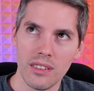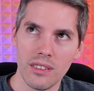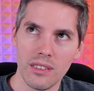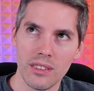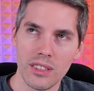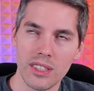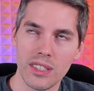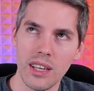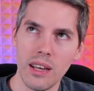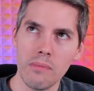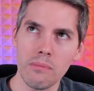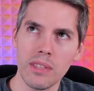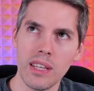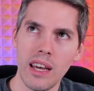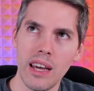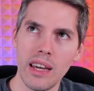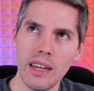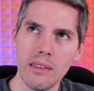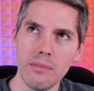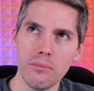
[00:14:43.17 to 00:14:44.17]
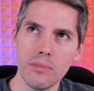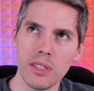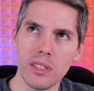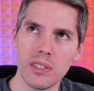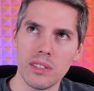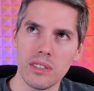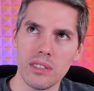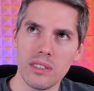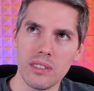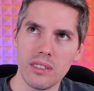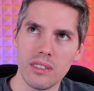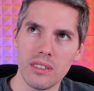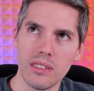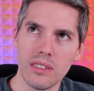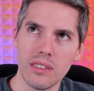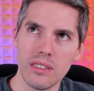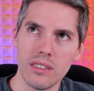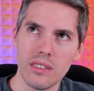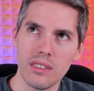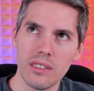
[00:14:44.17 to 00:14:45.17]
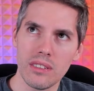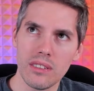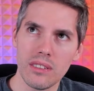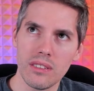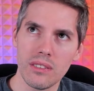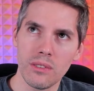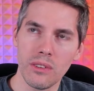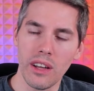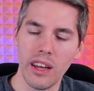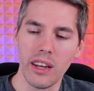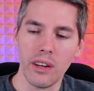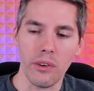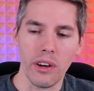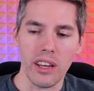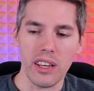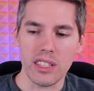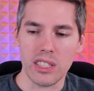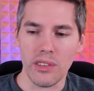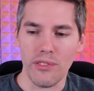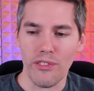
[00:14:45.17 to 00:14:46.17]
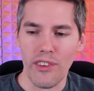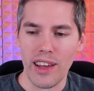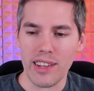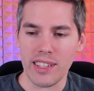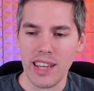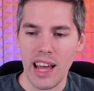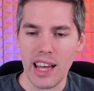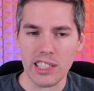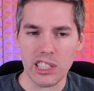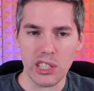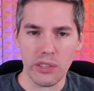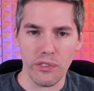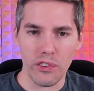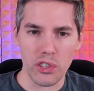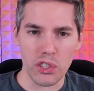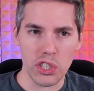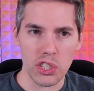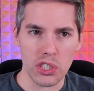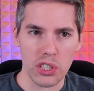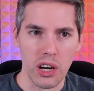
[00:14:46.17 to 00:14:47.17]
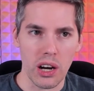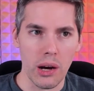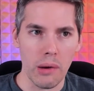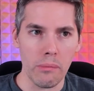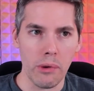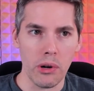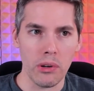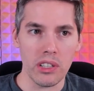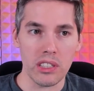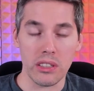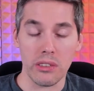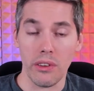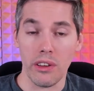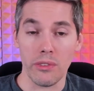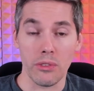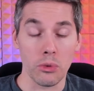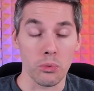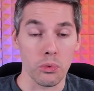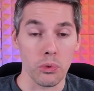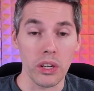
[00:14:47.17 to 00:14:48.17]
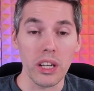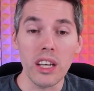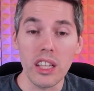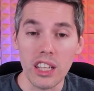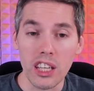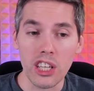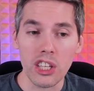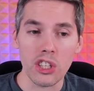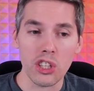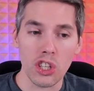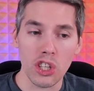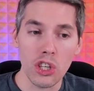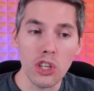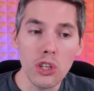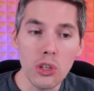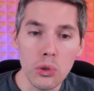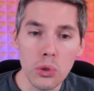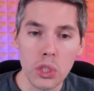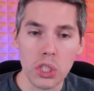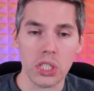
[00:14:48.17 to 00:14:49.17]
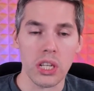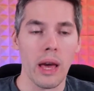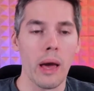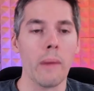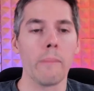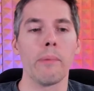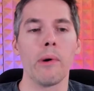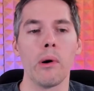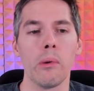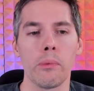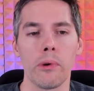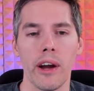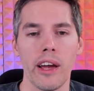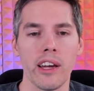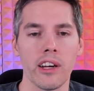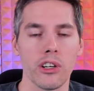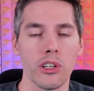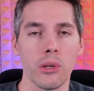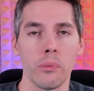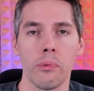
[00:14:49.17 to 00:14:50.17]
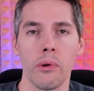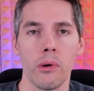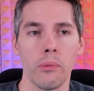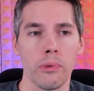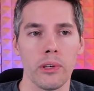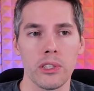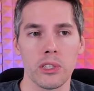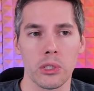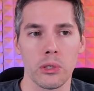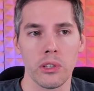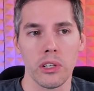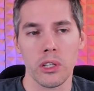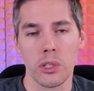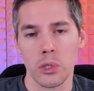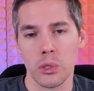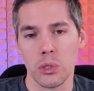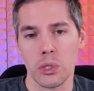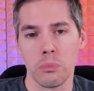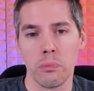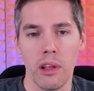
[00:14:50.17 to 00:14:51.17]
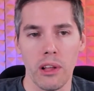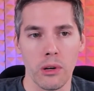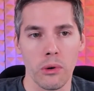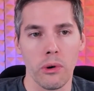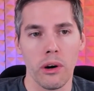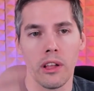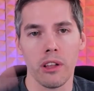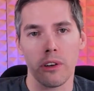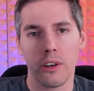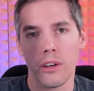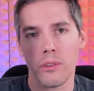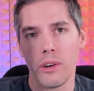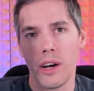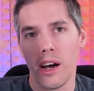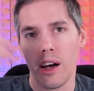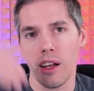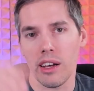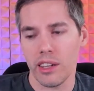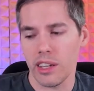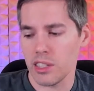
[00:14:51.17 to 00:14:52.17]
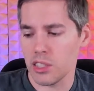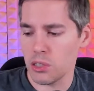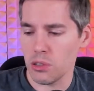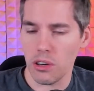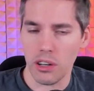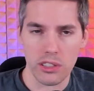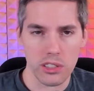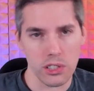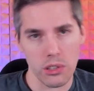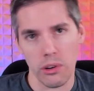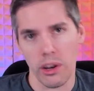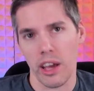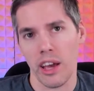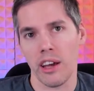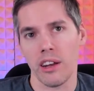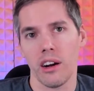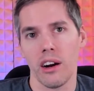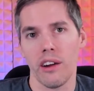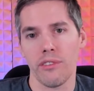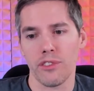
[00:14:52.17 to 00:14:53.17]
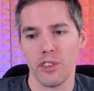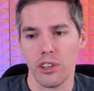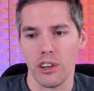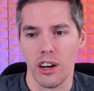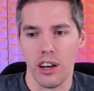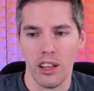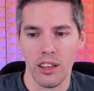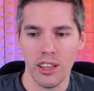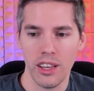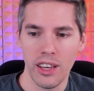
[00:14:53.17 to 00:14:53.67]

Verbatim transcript: Sometimes... Well, anyway, it's a fantastic versus combo. It's it's really huge tempo breaker. Your opponent plays a creature, you Spell Queller it. Well, I guess you aren't so ahead after all.